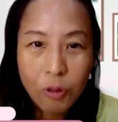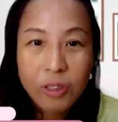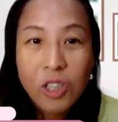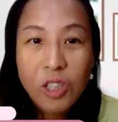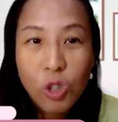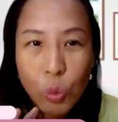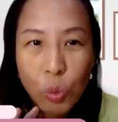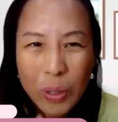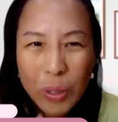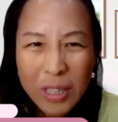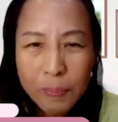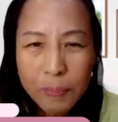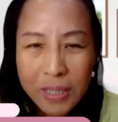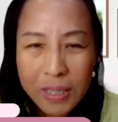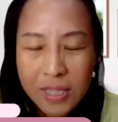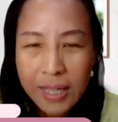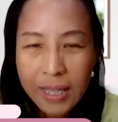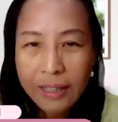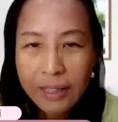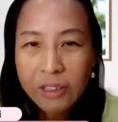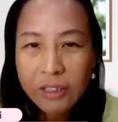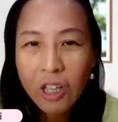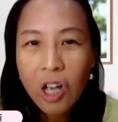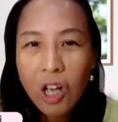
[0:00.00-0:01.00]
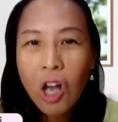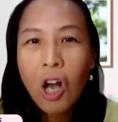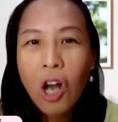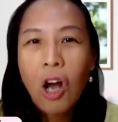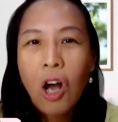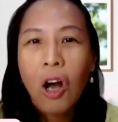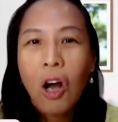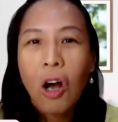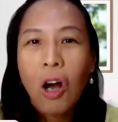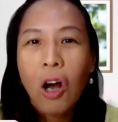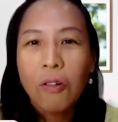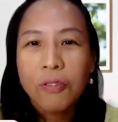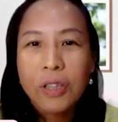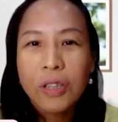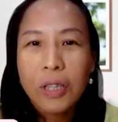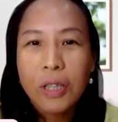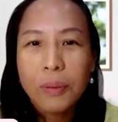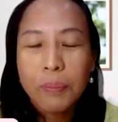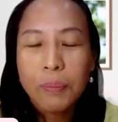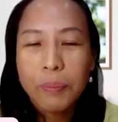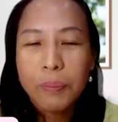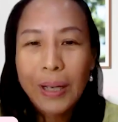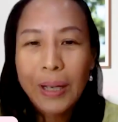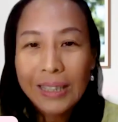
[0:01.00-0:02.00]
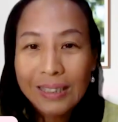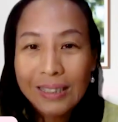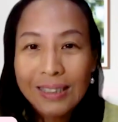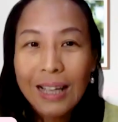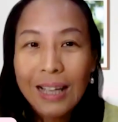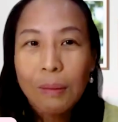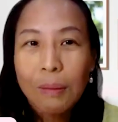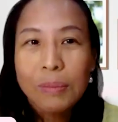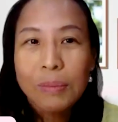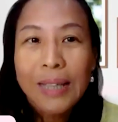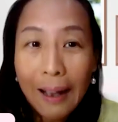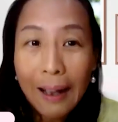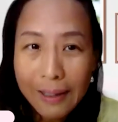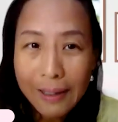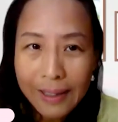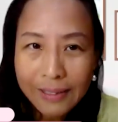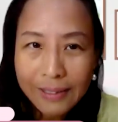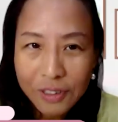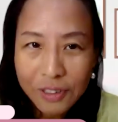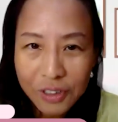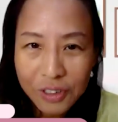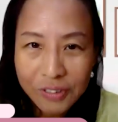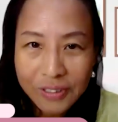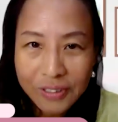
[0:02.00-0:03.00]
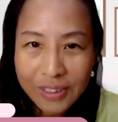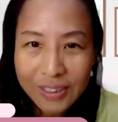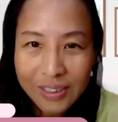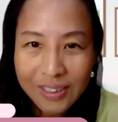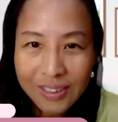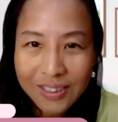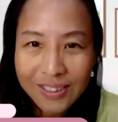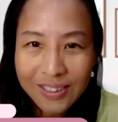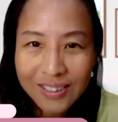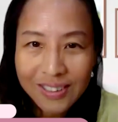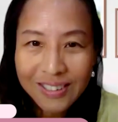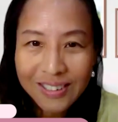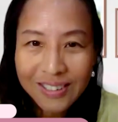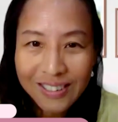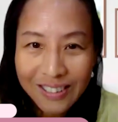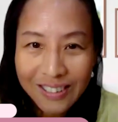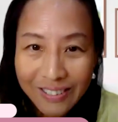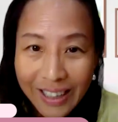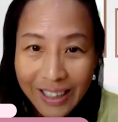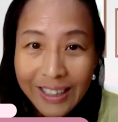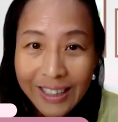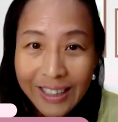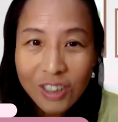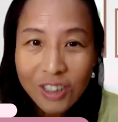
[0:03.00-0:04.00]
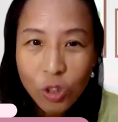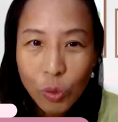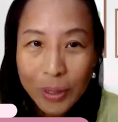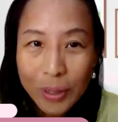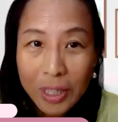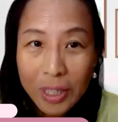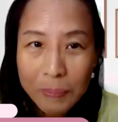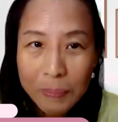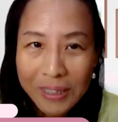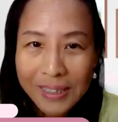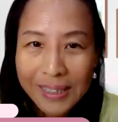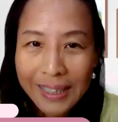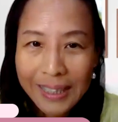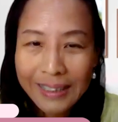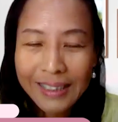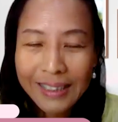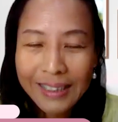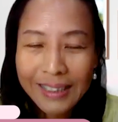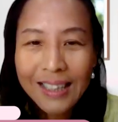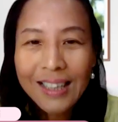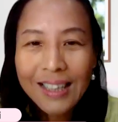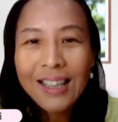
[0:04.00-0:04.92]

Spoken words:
Only 20% of the breast lumps are cancerous, all right? 20%.